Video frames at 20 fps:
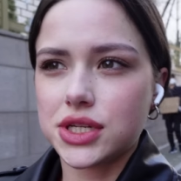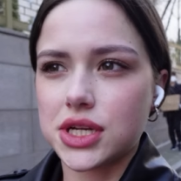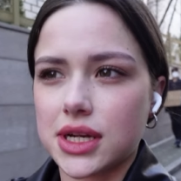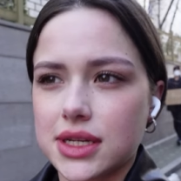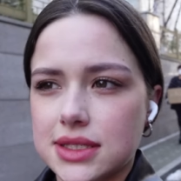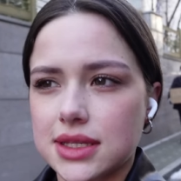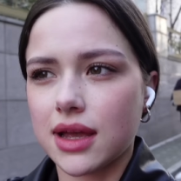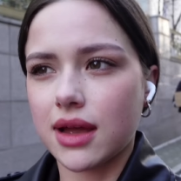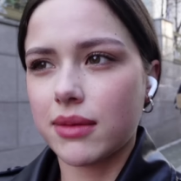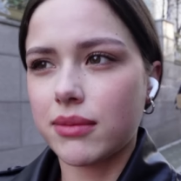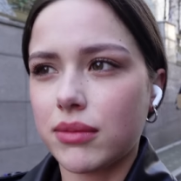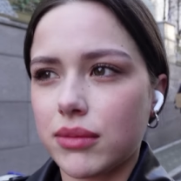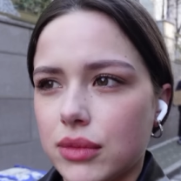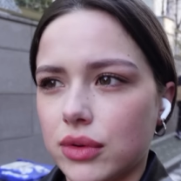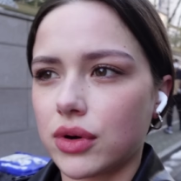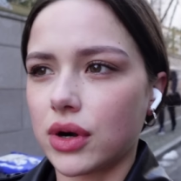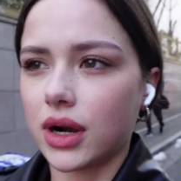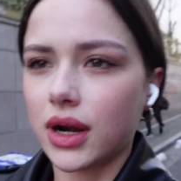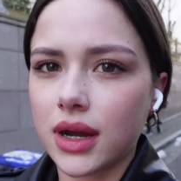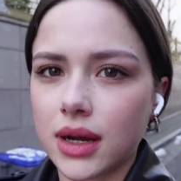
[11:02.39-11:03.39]
check some
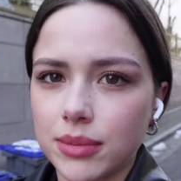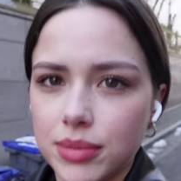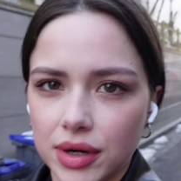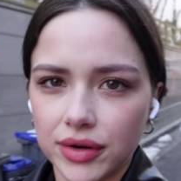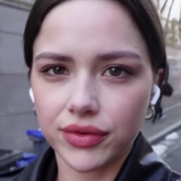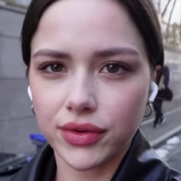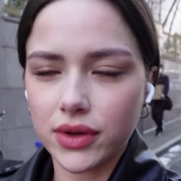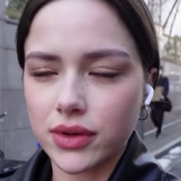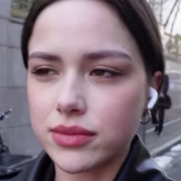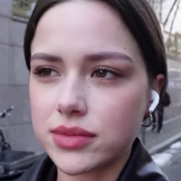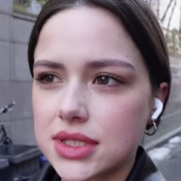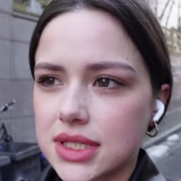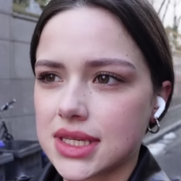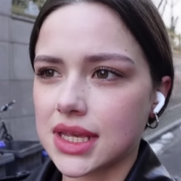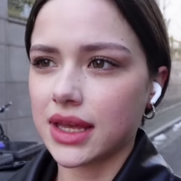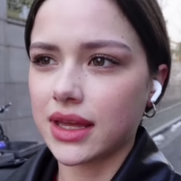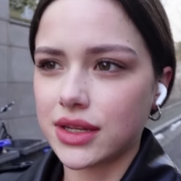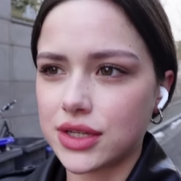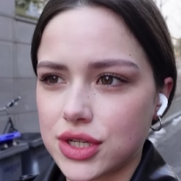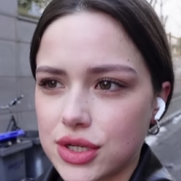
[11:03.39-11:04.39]
more perfumes
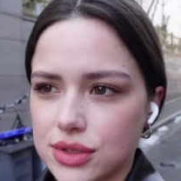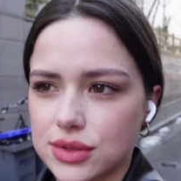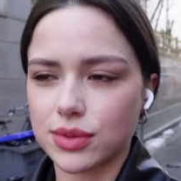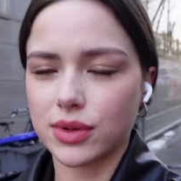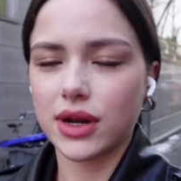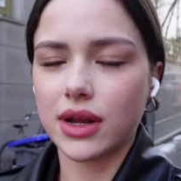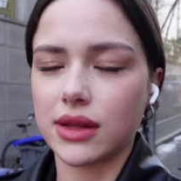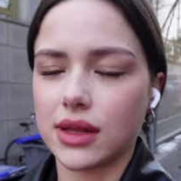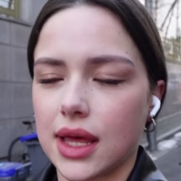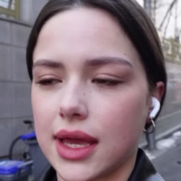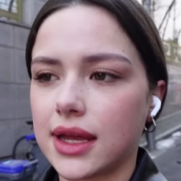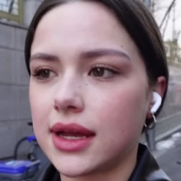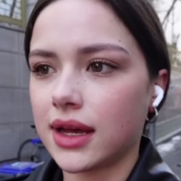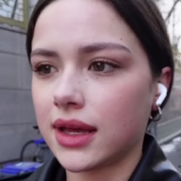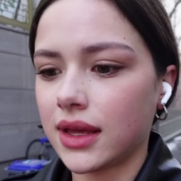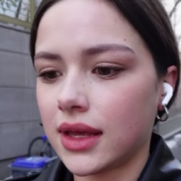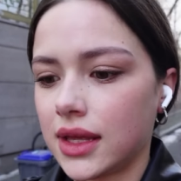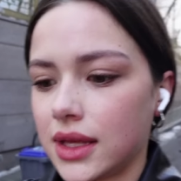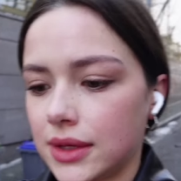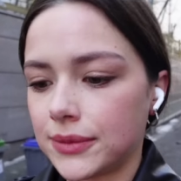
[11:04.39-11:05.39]
and choose what I like.
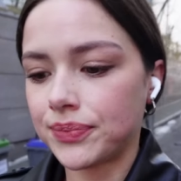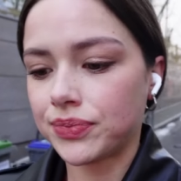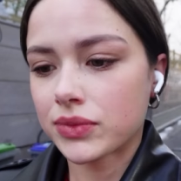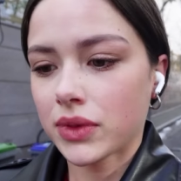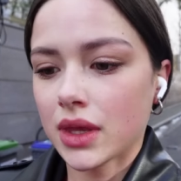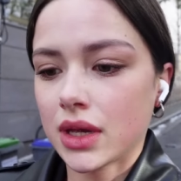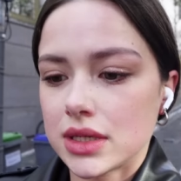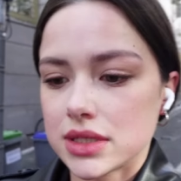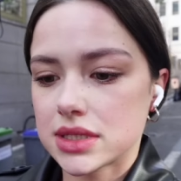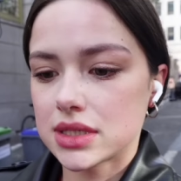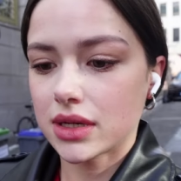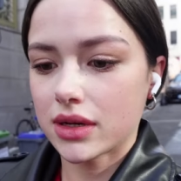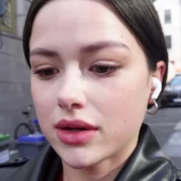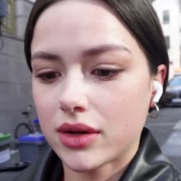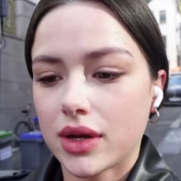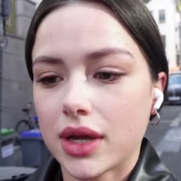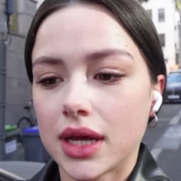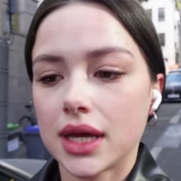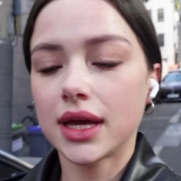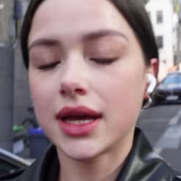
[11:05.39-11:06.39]

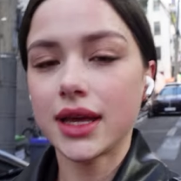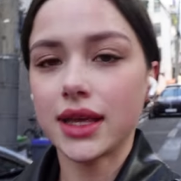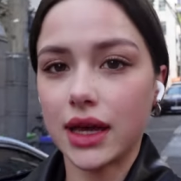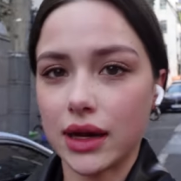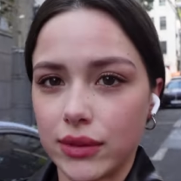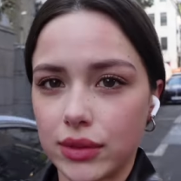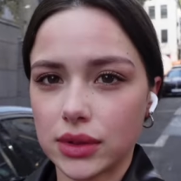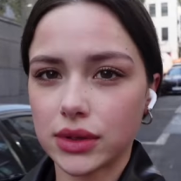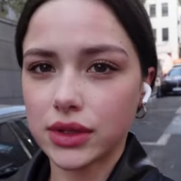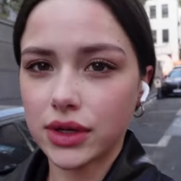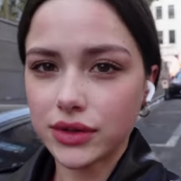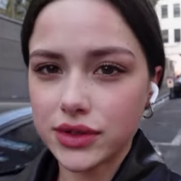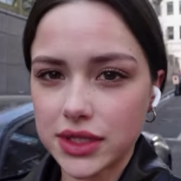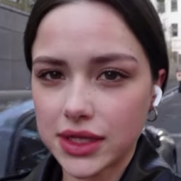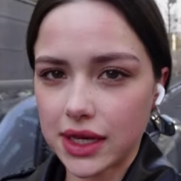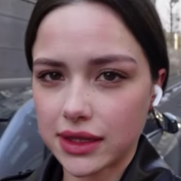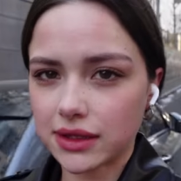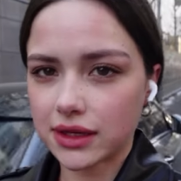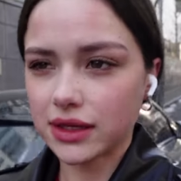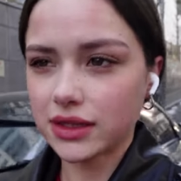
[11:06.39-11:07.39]
So yeah, we'll go
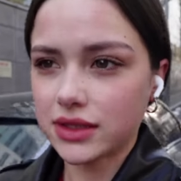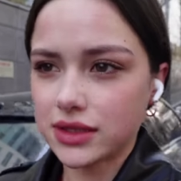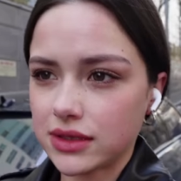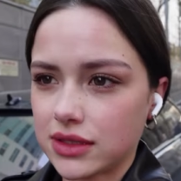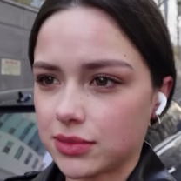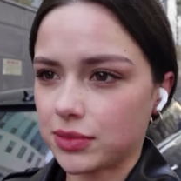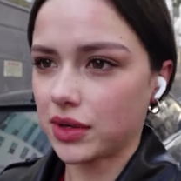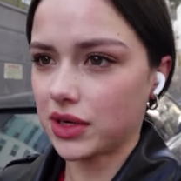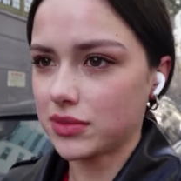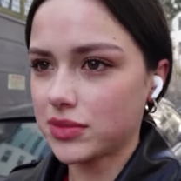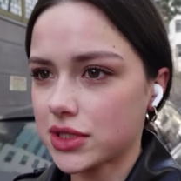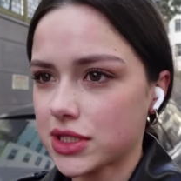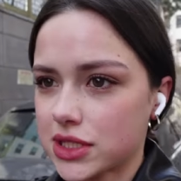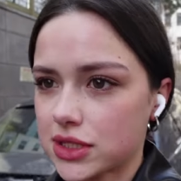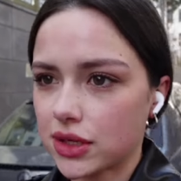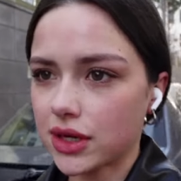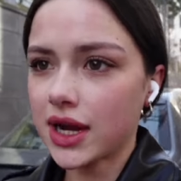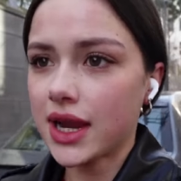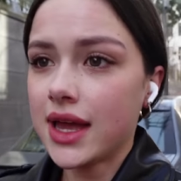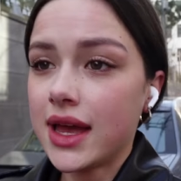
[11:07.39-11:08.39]
together to the department
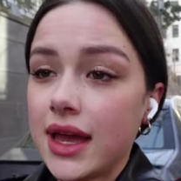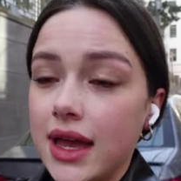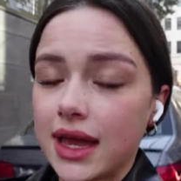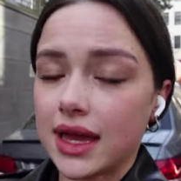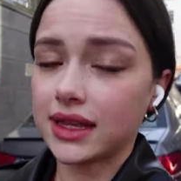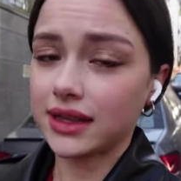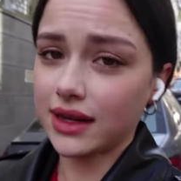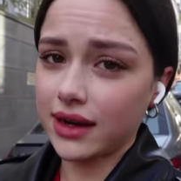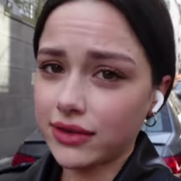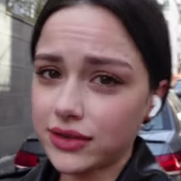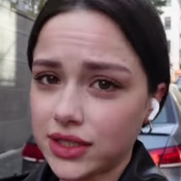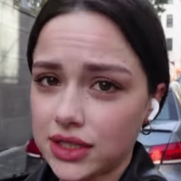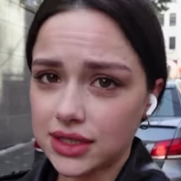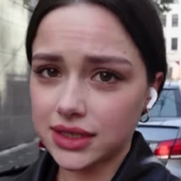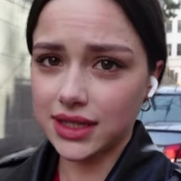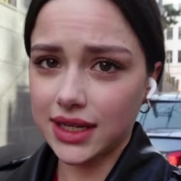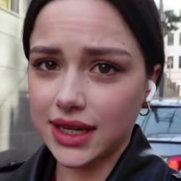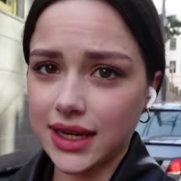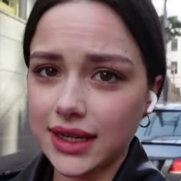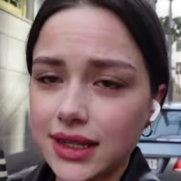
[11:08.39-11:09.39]
store. And after
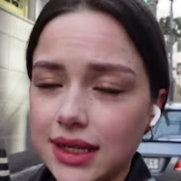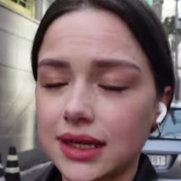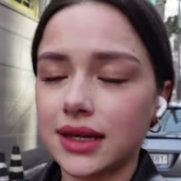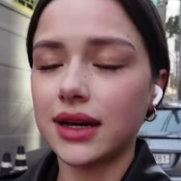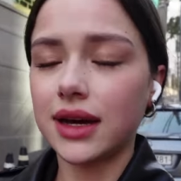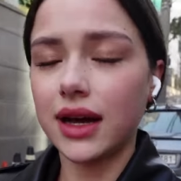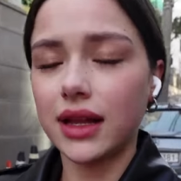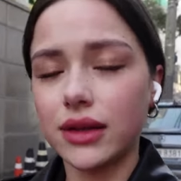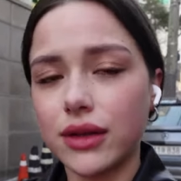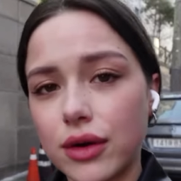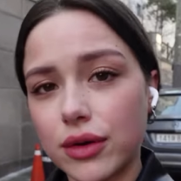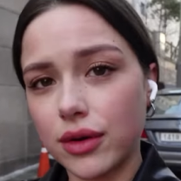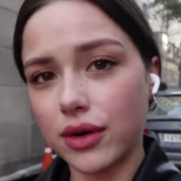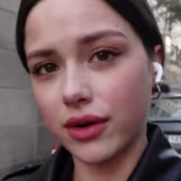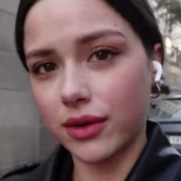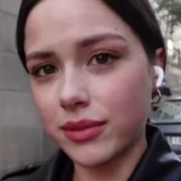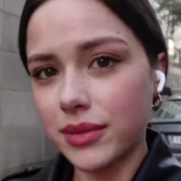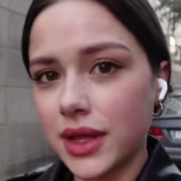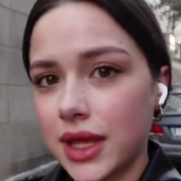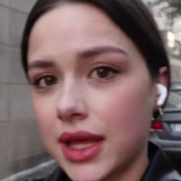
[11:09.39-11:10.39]
that, I'll go
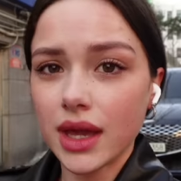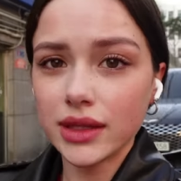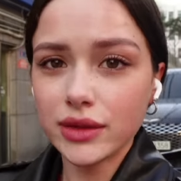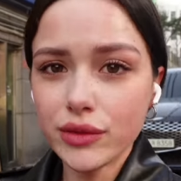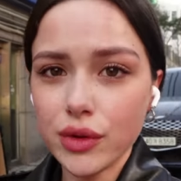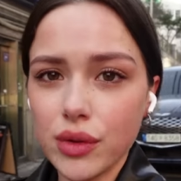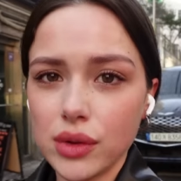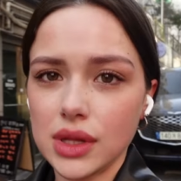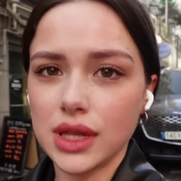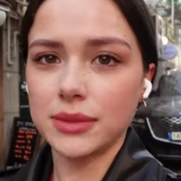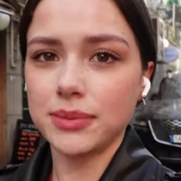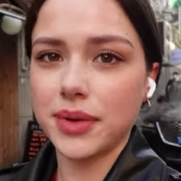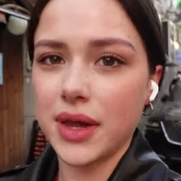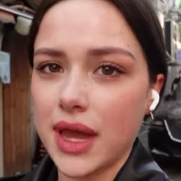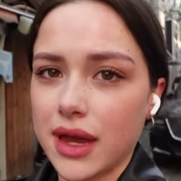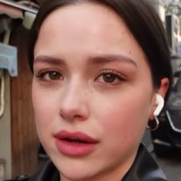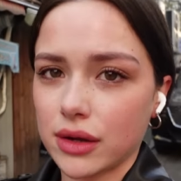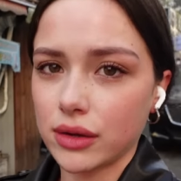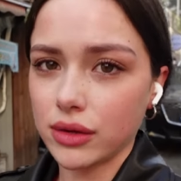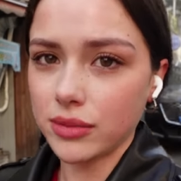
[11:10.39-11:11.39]
home and we will
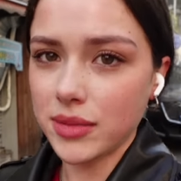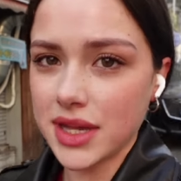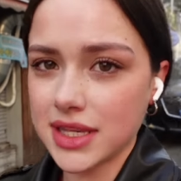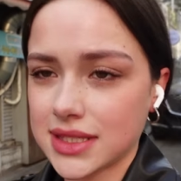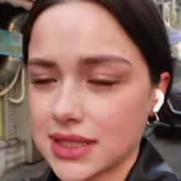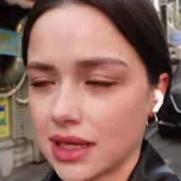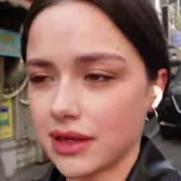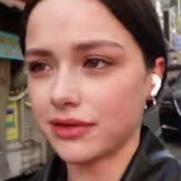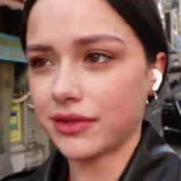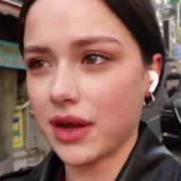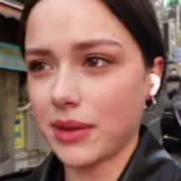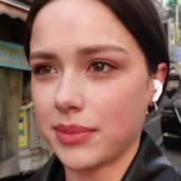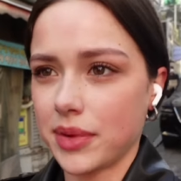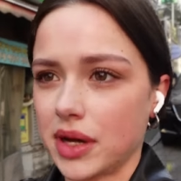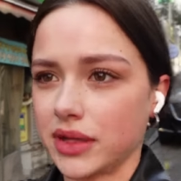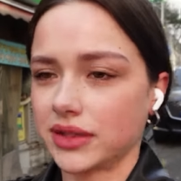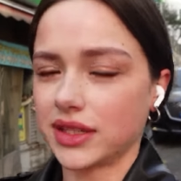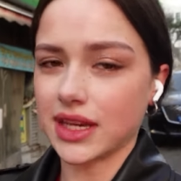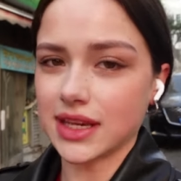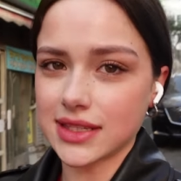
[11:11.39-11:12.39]
unpack all my stuff I
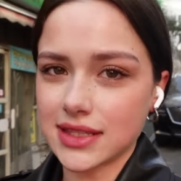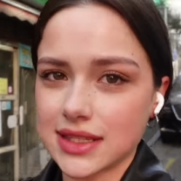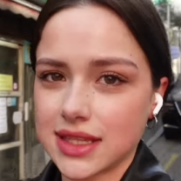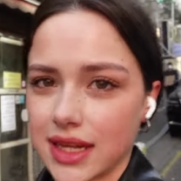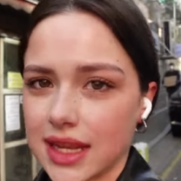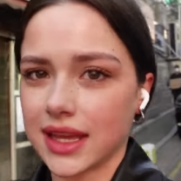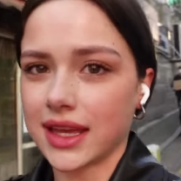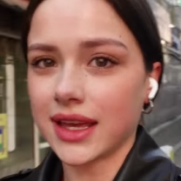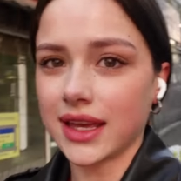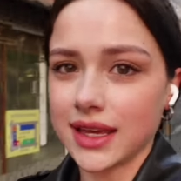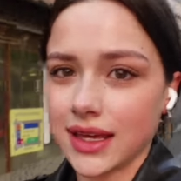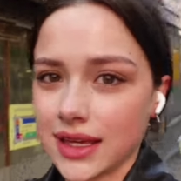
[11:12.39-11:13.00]
bought yesterday.